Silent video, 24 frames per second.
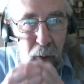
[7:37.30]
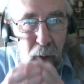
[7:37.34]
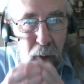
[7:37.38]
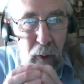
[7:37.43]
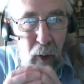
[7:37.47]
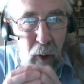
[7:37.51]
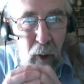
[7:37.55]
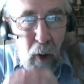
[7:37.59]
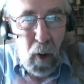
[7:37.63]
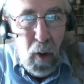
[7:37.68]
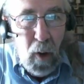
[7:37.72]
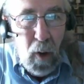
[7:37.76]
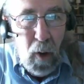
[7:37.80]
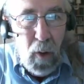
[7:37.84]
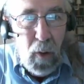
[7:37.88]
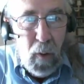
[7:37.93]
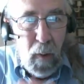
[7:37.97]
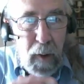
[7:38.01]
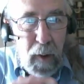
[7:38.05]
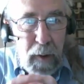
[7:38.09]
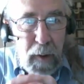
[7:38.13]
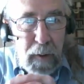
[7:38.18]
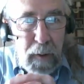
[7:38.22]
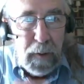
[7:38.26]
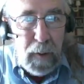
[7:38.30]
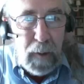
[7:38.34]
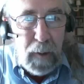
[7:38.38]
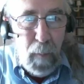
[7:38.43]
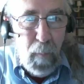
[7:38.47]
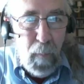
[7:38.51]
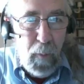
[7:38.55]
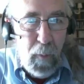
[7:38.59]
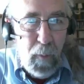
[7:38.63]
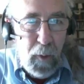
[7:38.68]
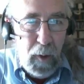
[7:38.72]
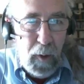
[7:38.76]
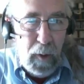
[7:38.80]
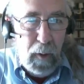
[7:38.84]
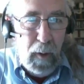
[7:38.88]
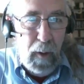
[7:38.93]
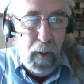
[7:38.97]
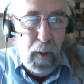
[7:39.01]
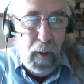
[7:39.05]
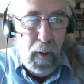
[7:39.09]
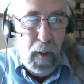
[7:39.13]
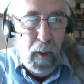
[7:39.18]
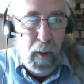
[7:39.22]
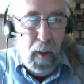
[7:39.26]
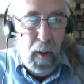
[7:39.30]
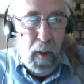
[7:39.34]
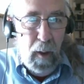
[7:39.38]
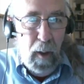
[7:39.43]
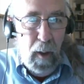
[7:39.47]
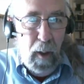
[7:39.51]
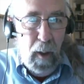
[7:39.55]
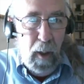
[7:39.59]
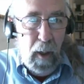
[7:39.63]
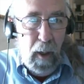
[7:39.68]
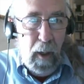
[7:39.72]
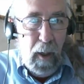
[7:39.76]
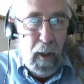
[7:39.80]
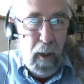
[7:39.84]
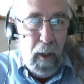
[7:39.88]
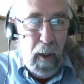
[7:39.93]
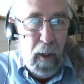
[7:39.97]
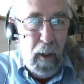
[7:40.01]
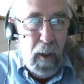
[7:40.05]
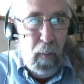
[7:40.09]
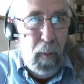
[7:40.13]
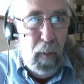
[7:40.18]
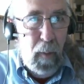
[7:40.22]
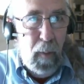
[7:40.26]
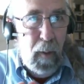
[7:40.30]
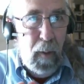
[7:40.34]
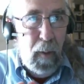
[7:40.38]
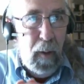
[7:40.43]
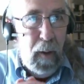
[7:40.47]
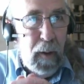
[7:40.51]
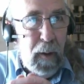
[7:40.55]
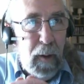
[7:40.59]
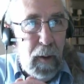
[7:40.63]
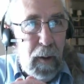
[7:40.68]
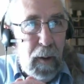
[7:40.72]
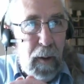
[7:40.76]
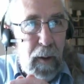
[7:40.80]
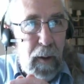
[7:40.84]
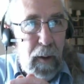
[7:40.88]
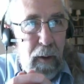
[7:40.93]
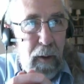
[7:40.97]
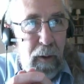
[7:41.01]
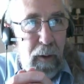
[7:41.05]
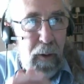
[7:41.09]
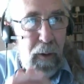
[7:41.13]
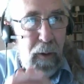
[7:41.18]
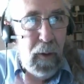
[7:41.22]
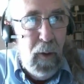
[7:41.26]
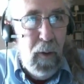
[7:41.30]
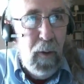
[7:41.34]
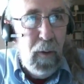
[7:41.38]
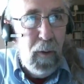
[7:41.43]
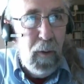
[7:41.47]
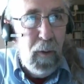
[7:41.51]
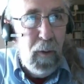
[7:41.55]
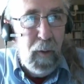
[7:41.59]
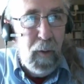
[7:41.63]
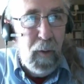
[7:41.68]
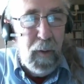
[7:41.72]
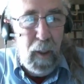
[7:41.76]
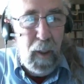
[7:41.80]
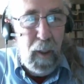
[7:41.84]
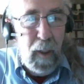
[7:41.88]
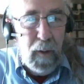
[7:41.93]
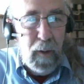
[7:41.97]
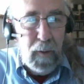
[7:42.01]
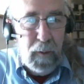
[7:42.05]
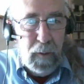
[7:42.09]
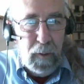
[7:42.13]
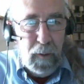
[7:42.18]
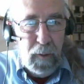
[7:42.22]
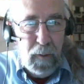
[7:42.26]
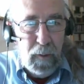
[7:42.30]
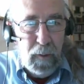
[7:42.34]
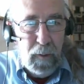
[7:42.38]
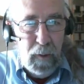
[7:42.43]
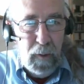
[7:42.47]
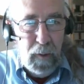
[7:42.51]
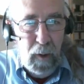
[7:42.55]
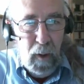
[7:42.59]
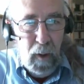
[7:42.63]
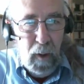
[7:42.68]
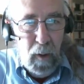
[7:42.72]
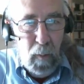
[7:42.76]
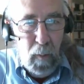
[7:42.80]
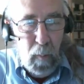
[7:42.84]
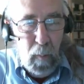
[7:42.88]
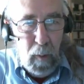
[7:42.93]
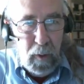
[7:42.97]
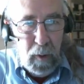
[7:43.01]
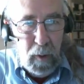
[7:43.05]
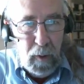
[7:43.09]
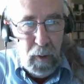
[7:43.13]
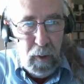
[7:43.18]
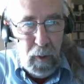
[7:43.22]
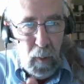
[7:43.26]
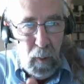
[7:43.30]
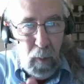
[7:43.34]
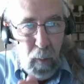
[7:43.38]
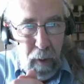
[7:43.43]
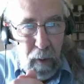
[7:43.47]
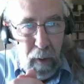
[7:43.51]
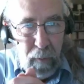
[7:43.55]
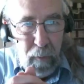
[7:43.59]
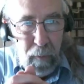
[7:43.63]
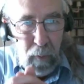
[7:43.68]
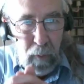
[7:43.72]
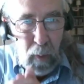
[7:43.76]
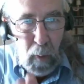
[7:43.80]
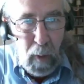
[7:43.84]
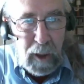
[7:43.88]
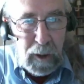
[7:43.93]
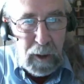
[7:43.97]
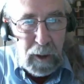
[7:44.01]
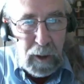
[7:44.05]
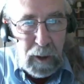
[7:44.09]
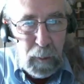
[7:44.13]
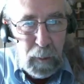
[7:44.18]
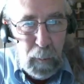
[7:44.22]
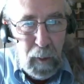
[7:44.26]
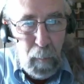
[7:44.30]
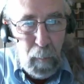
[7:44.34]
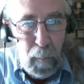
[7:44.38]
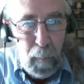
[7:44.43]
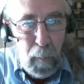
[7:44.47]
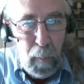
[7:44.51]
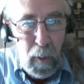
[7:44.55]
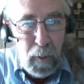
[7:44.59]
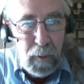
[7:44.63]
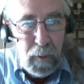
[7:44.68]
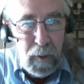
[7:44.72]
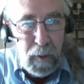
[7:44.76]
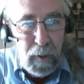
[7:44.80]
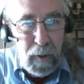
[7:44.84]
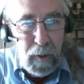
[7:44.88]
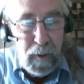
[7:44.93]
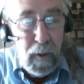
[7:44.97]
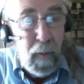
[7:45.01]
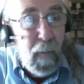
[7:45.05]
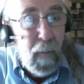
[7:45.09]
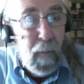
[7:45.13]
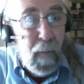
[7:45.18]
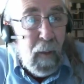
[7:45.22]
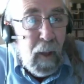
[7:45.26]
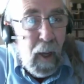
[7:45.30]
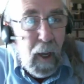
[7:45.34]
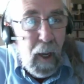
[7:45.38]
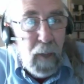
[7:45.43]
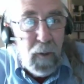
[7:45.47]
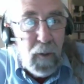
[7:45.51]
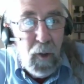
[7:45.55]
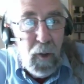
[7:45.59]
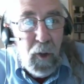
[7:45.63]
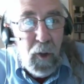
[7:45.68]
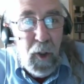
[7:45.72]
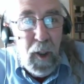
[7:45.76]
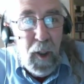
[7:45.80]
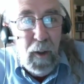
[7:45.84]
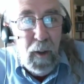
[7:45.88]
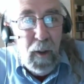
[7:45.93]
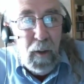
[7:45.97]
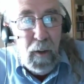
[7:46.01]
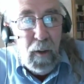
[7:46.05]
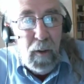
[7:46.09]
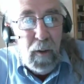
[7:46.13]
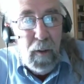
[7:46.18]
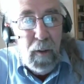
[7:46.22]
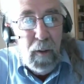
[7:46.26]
concrete something, a unit of analysis, which is a way of grasping a process as a thing,